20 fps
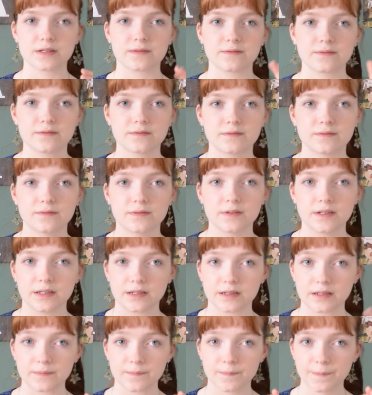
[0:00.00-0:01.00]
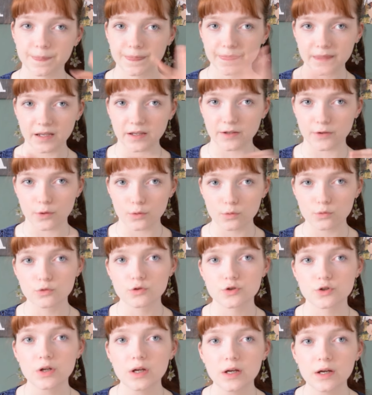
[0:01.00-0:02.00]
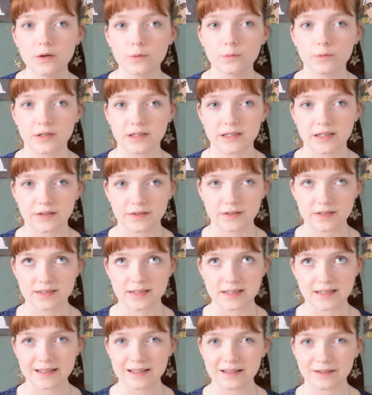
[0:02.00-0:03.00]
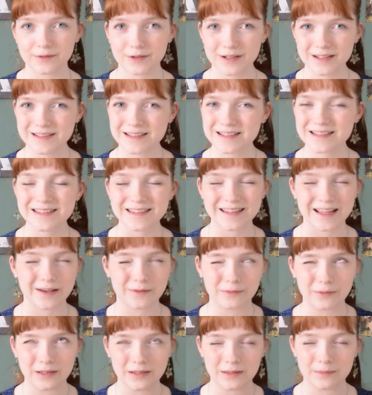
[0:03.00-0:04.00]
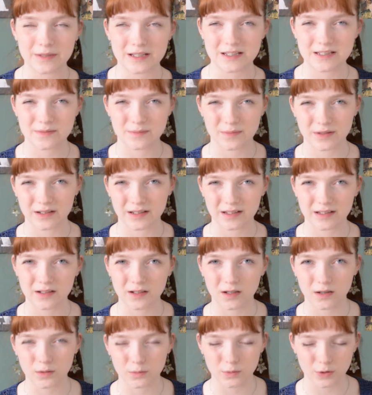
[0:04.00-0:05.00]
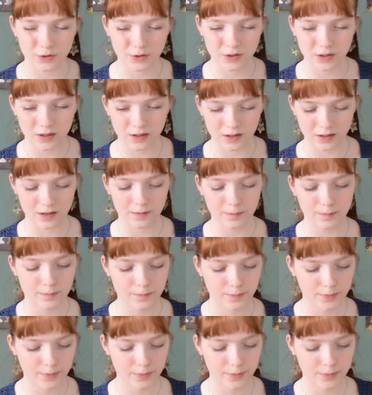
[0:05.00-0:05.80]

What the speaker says: If in yokes, when there is the increases, they really mess my colorwork up